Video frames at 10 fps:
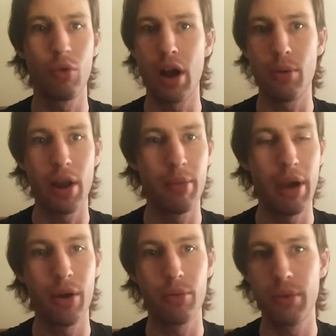where I write
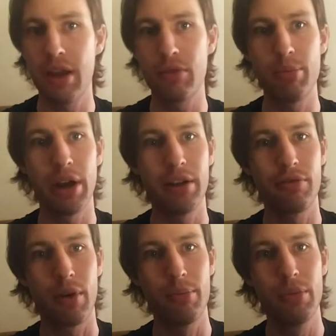about everybody
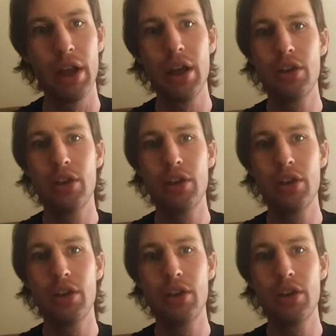from